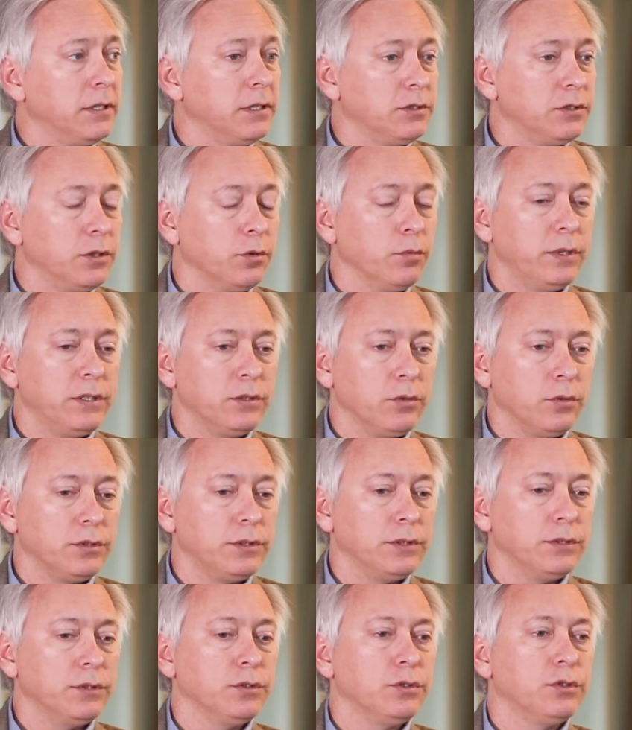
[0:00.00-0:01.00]
and so
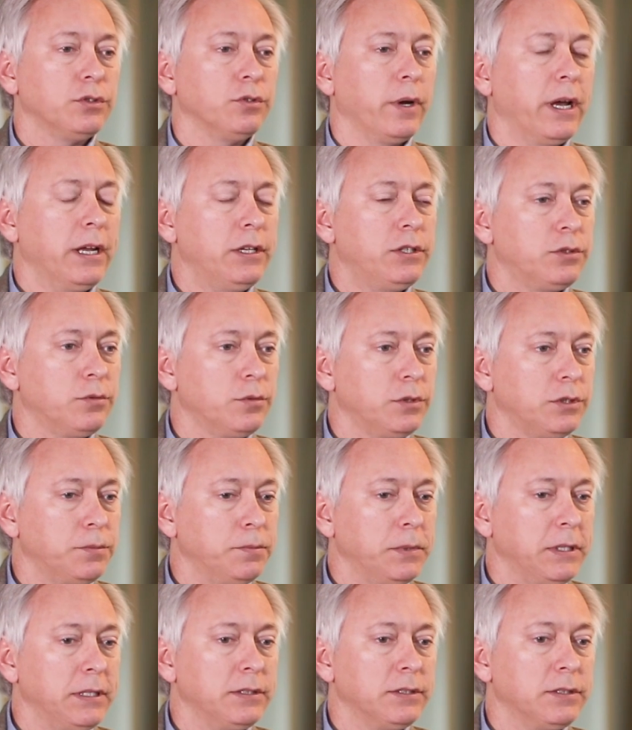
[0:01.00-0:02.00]
resources are stretched, which
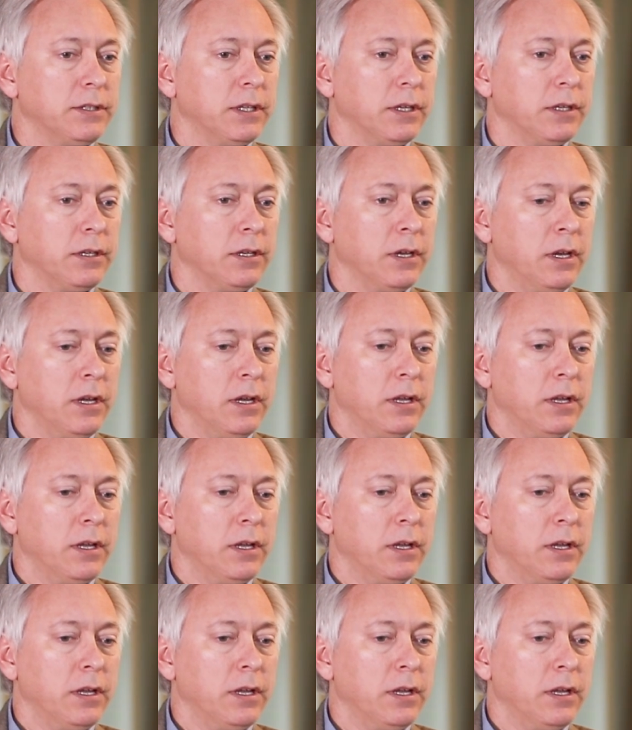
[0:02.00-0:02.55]
means that